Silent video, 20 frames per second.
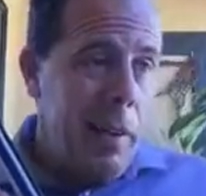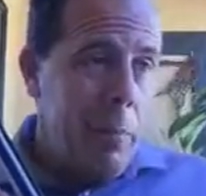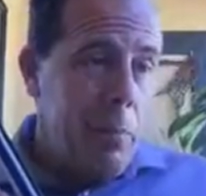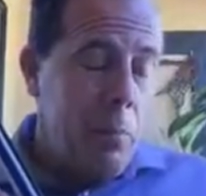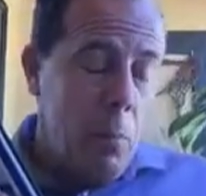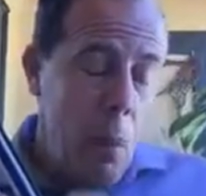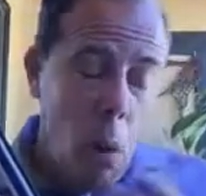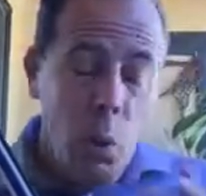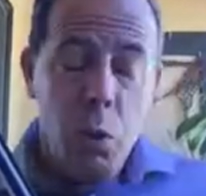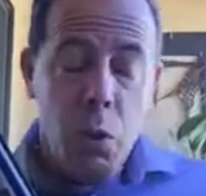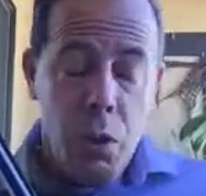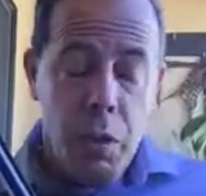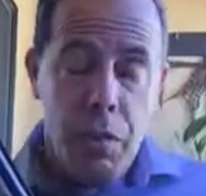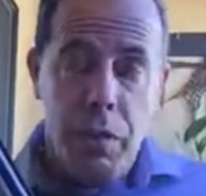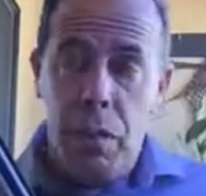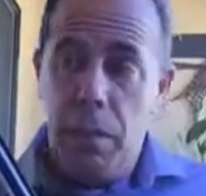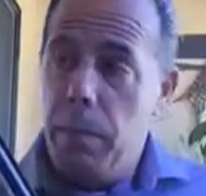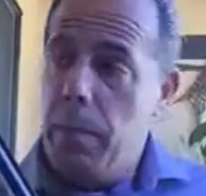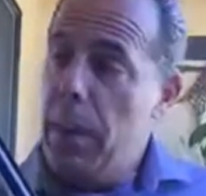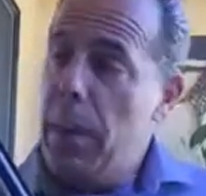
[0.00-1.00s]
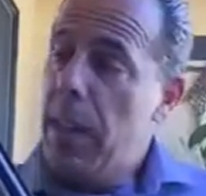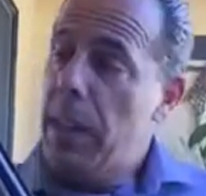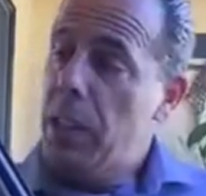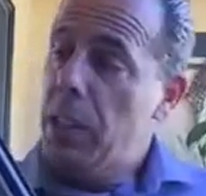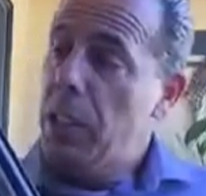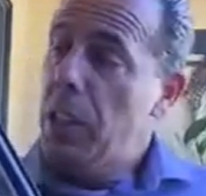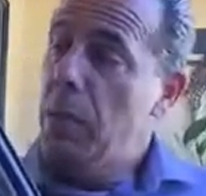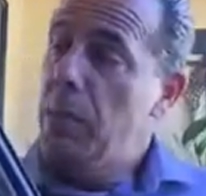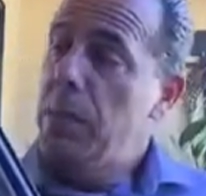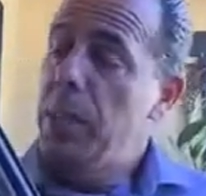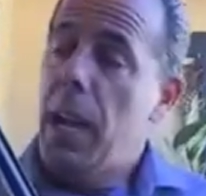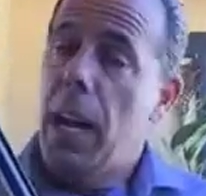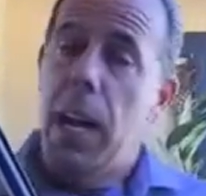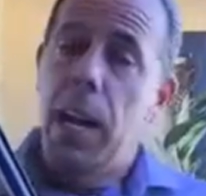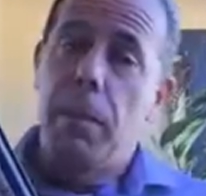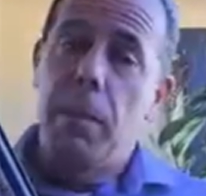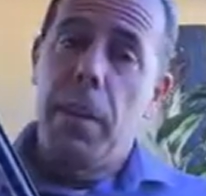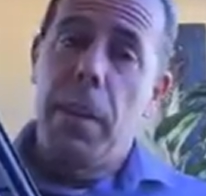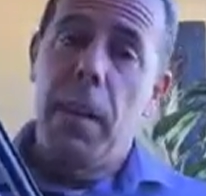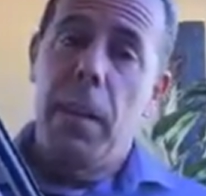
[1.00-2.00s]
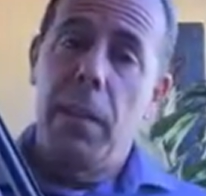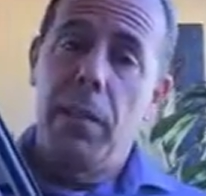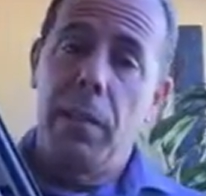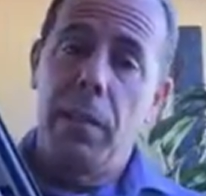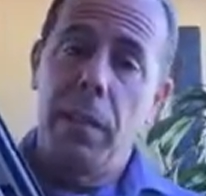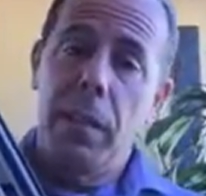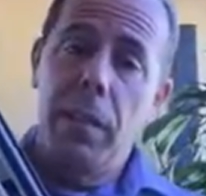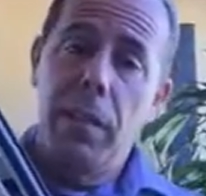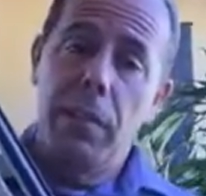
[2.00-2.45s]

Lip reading: most of them at some time have